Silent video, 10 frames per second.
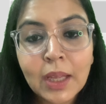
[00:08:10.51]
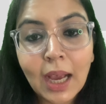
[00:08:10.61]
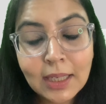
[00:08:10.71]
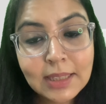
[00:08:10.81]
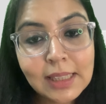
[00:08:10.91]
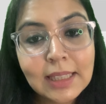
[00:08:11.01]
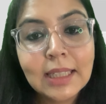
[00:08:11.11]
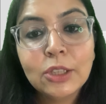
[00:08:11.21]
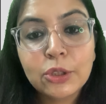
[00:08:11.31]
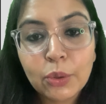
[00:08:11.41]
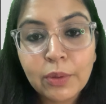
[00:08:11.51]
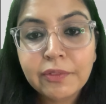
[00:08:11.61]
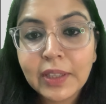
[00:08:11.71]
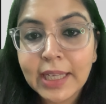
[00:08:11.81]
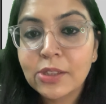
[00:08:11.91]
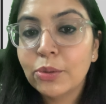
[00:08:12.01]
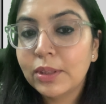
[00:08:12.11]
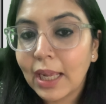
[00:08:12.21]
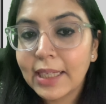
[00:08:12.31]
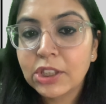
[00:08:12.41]
Until then, don't forget to
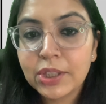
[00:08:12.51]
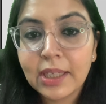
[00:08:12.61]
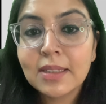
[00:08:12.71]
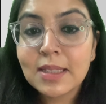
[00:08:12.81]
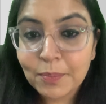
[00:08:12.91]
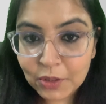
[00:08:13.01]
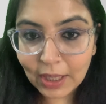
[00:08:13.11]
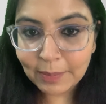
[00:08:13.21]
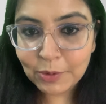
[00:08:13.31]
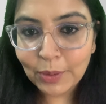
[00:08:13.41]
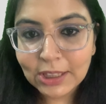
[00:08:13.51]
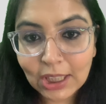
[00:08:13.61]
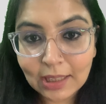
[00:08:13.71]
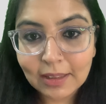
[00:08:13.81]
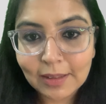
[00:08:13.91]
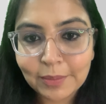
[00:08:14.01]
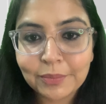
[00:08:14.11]
like, share and subscribe to our channel.